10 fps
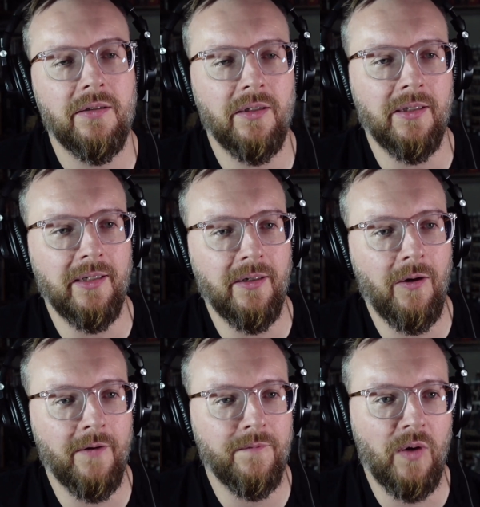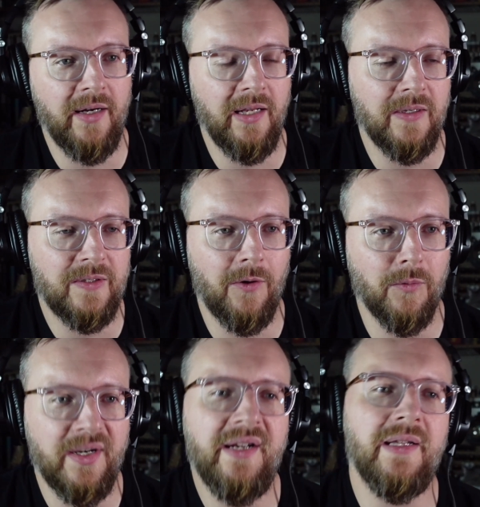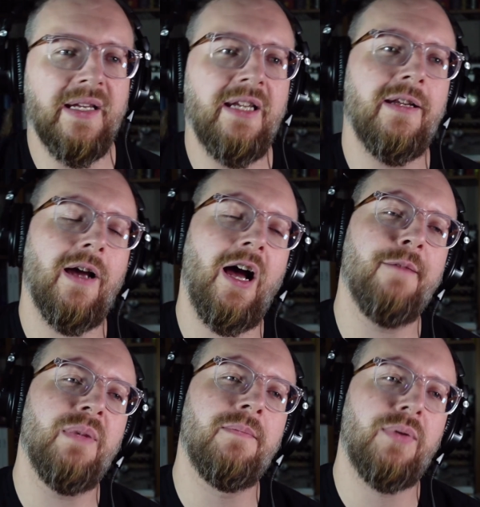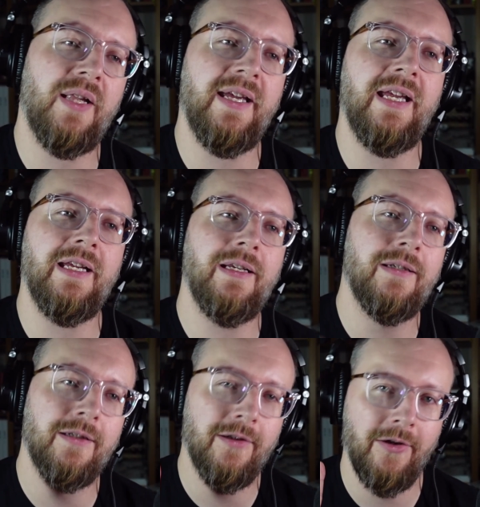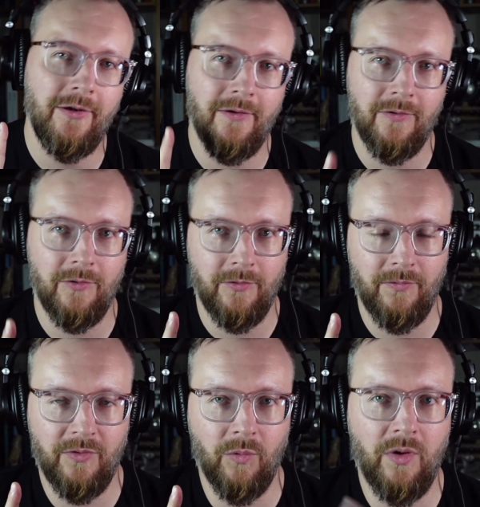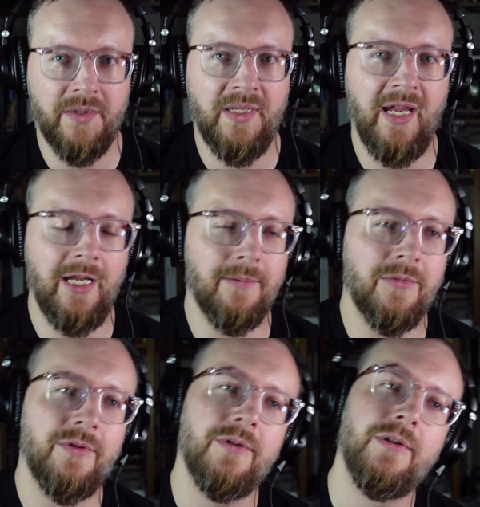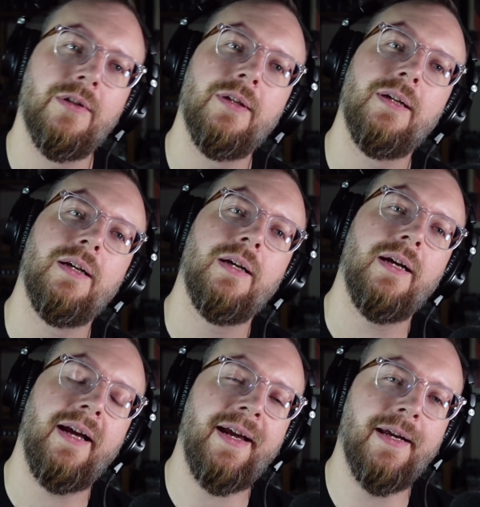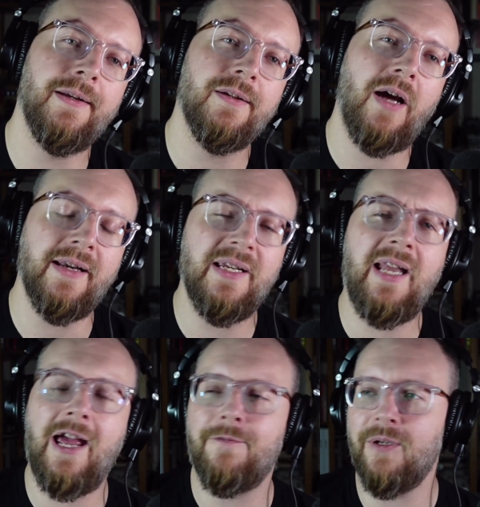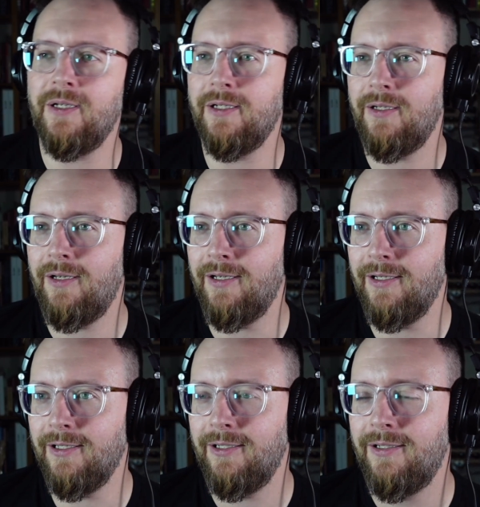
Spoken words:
on Friday. So really, I've been playing the one game, and I did have a